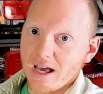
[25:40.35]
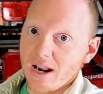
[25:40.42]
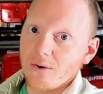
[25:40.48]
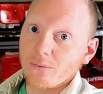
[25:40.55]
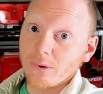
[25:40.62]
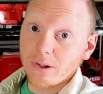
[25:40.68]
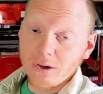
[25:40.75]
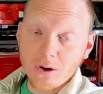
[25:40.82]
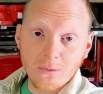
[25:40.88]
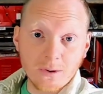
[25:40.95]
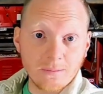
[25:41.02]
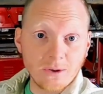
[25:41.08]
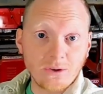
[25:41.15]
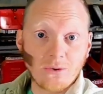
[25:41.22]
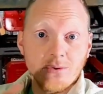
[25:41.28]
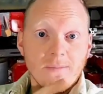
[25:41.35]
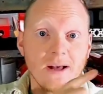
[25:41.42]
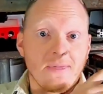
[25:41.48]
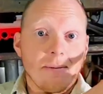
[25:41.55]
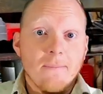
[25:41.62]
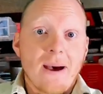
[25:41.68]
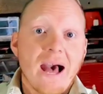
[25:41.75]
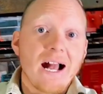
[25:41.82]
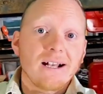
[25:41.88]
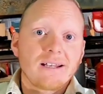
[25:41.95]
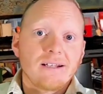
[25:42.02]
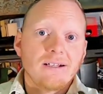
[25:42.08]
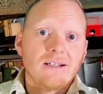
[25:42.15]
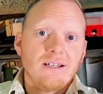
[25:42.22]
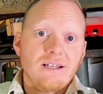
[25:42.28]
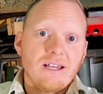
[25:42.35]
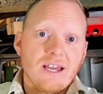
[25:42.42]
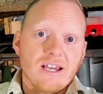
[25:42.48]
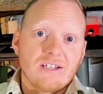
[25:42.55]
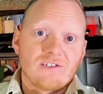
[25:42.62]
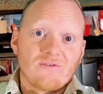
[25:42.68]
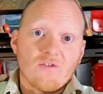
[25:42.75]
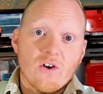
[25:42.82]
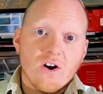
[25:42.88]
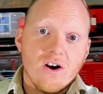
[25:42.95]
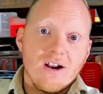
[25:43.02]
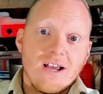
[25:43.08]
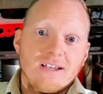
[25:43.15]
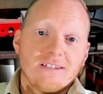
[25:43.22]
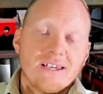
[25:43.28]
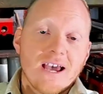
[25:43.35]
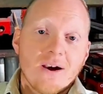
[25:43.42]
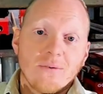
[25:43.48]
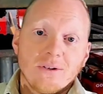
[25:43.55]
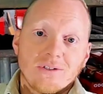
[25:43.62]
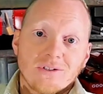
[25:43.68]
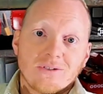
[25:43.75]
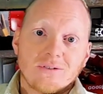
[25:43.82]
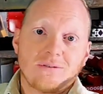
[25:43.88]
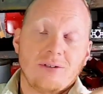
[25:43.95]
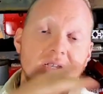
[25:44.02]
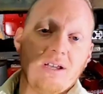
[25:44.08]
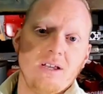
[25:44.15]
I don't really know what I'm going to do about the back as far as how it's